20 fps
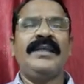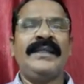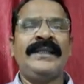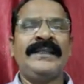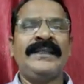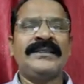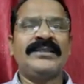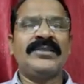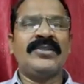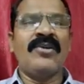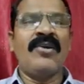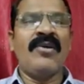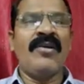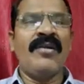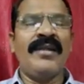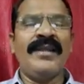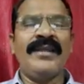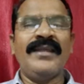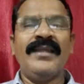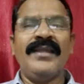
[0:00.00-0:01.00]
is
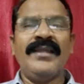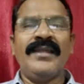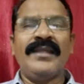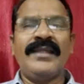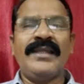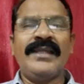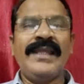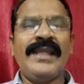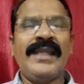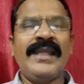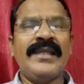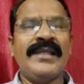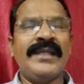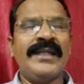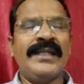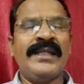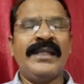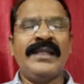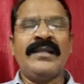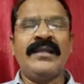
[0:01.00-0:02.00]
called
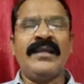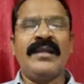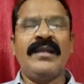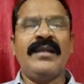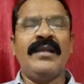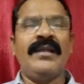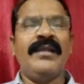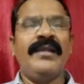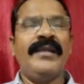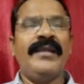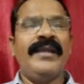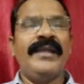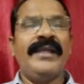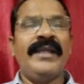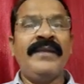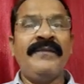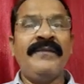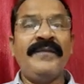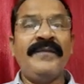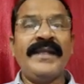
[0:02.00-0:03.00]
K-critical
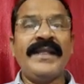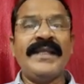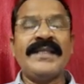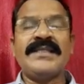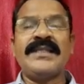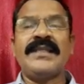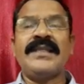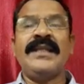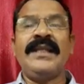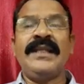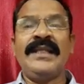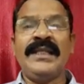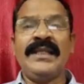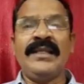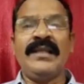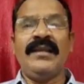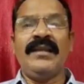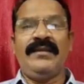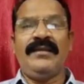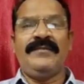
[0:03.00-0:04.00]
if it is
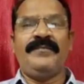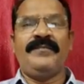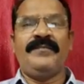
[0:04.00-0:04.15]
critical.